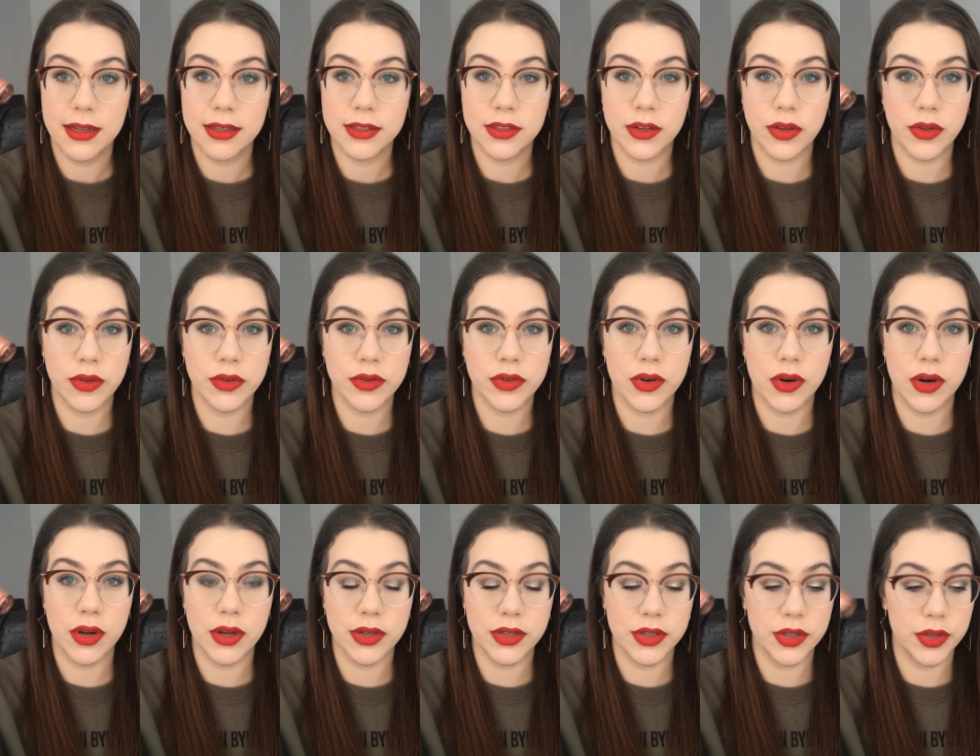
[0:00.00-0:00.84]
So those
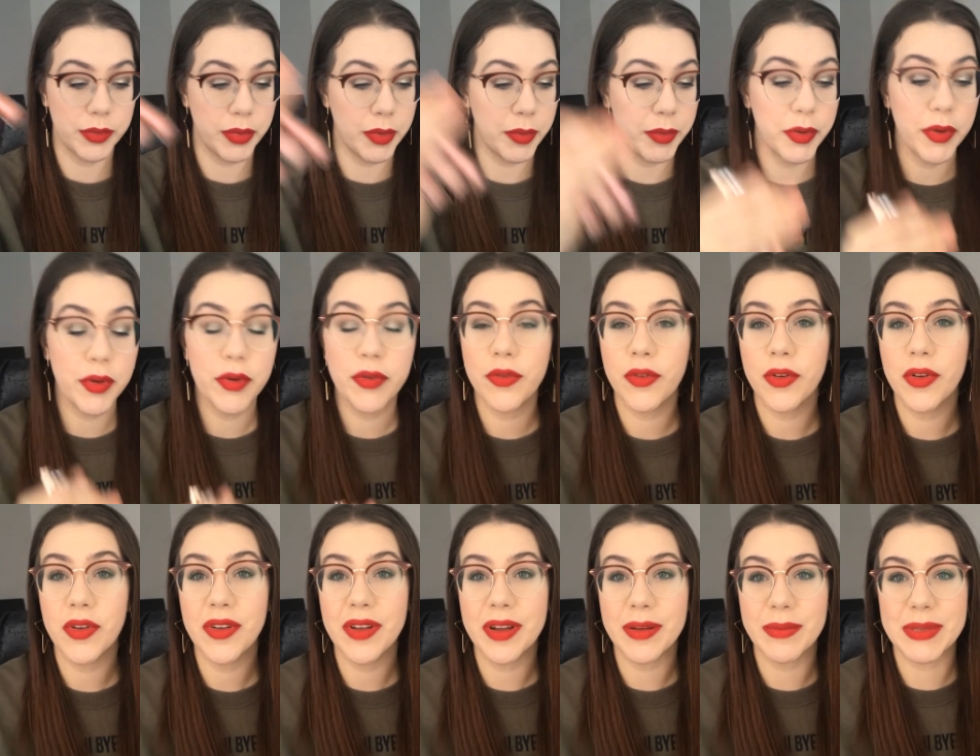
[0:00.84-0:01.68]
are all super
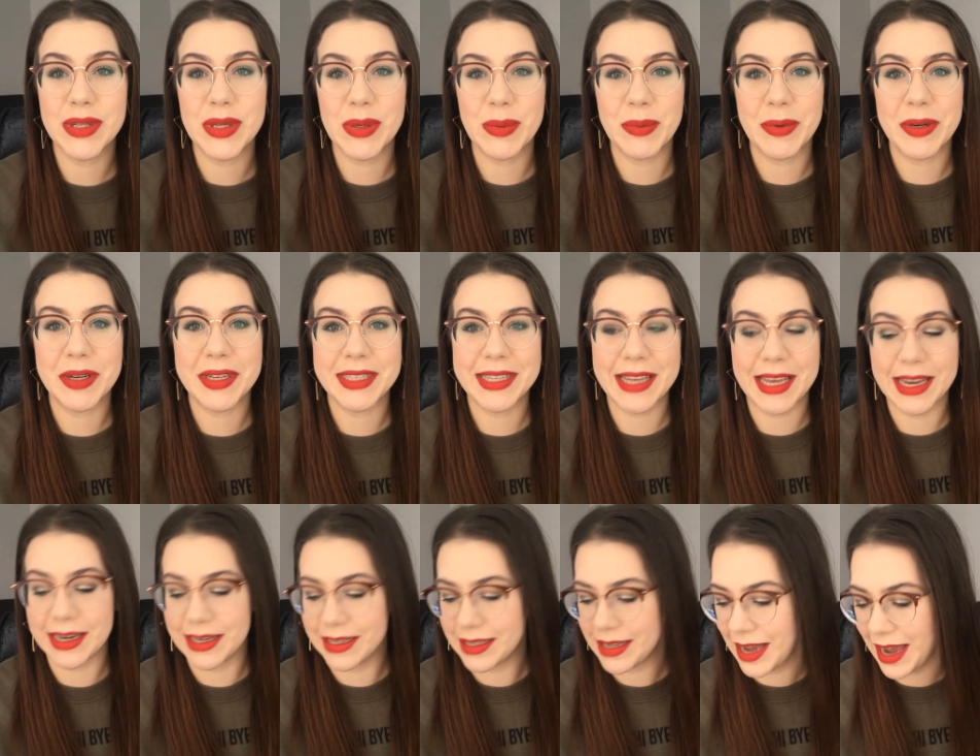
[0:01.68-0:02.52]
beautiful. I'm super
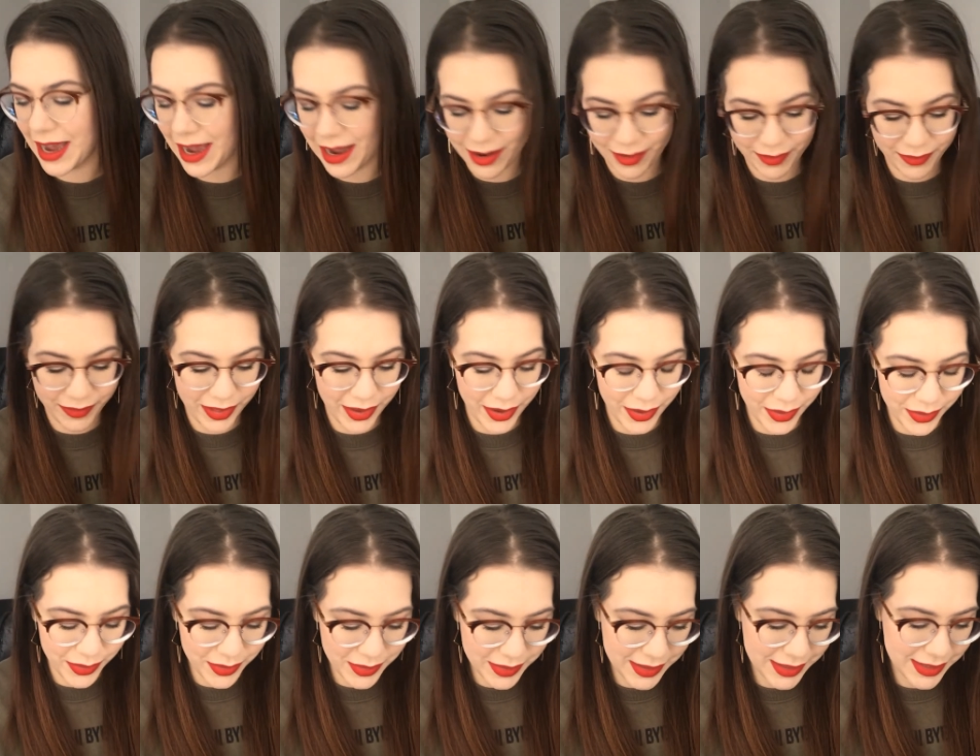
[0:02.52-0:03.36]
excited to have
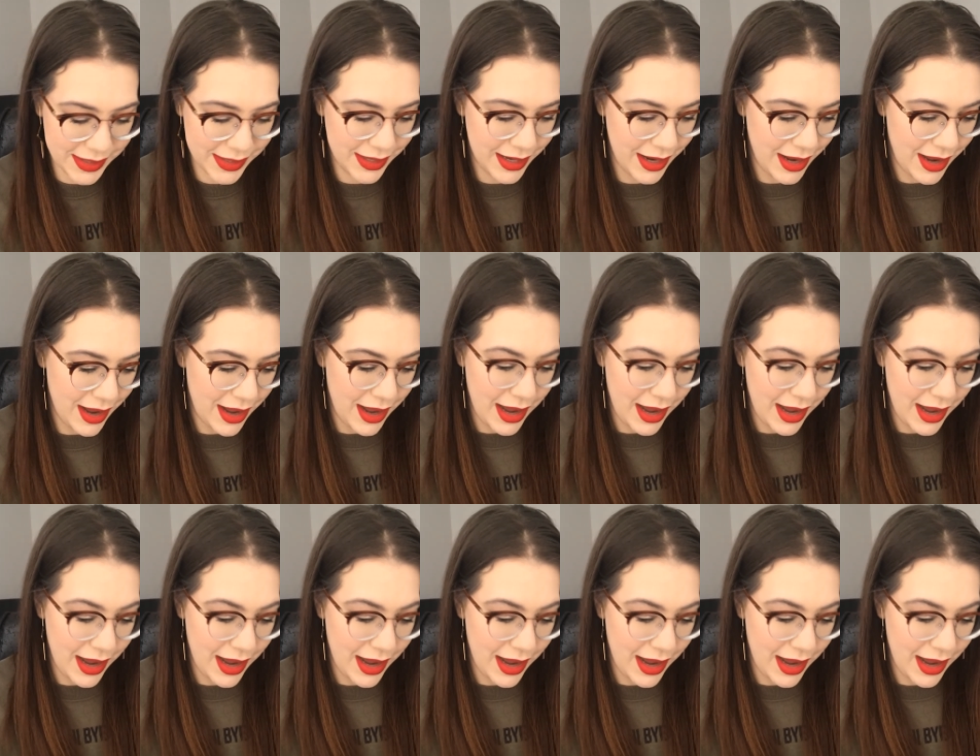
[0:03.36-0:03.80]
those.